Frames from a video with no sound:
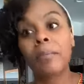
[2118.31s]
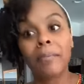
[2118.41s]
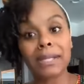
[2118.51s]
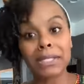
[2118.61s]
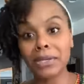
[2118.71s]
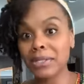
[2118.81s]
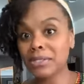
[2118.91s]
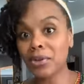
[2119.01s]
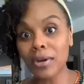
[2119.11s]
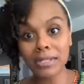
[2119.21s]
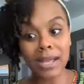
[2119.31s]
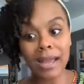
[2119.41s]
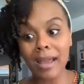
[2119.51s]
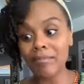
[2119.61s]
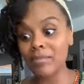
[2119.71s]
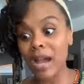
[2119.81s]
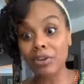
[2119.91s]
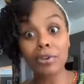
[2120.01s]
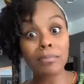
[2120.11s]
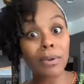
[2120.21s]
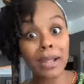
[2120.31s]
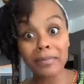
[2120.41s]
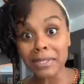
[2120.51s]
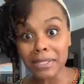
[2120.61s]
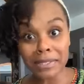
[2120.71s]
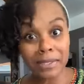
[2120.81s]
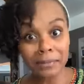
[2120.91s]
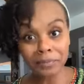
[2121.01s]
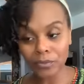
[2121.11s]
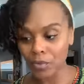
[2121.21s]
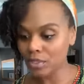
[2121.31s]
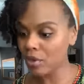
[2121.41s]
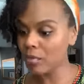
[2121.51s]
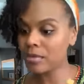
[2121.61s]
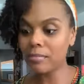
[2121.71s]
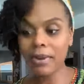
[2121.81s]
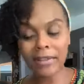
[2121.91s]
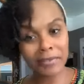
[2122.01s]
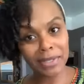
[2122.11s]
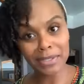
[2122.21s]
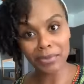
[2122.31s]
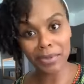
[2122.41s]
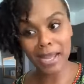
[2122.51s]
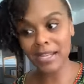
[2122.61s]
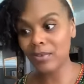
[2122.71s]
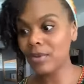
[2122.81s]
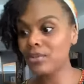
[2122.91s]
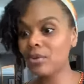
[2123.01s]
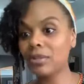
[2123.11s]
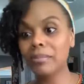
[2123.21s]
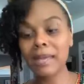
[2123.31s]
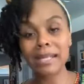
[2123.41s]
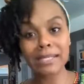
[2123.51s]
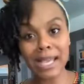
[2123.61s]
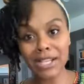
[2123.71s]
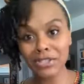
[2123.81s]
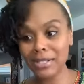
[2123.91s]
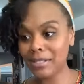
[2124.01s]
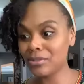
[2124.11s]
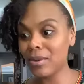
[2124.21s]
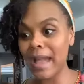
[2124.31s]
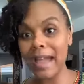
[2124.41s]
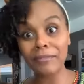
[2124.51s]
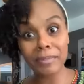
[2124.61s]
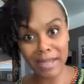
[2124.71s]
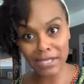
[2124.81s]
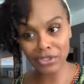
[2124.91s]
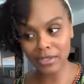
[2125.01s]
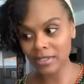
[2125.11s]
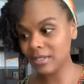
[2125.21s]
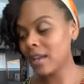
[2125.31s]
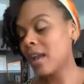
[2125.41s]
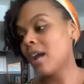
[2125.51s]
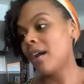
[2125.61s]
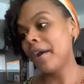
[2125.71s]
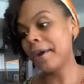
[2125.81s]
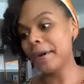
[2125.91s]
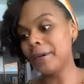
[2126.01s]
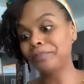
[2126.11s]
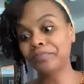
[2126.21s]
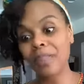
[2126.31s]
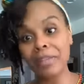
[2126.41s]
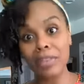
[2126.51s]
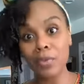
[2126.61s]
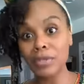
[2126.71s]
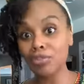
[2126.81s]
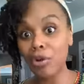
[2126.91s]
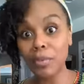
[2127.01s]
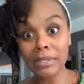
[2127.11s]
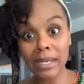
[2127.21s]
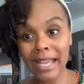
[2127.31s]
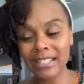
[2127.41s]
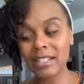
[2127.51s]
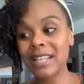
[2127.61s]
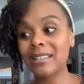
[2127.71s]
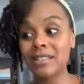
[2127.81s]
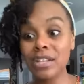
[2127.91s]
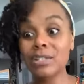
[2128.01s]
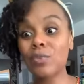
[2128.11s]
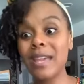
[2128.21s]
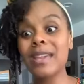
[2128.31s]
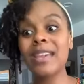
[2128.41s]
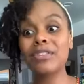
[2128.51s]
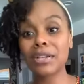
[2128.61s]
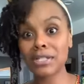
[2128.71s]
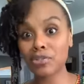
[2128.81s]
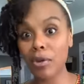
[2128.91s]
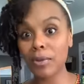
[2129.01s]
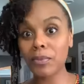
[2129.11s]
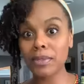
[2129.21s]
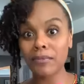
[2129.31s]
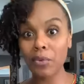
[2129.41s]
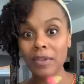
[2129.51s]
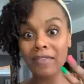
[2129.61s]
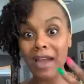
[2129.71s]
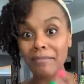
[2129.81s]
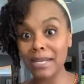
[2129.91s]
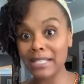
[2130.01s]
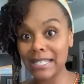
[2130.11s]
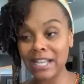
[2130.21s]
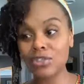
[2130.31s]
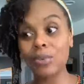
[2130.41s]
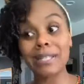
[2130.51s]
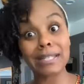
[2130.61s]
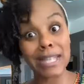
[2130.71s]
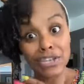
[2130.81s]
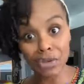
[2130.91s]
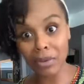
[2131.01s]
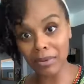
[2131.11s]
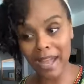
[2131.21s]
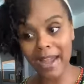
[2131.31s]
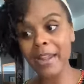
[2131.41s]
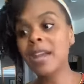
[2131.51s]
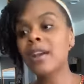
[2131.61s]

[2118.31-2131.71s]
My son starts, I cook breakfast. We start with the breakfast, okay? Then we do a little meditation and do our affirmations. And then we start with the lessons. This week, he just started with the 45-minute session with his teacher online.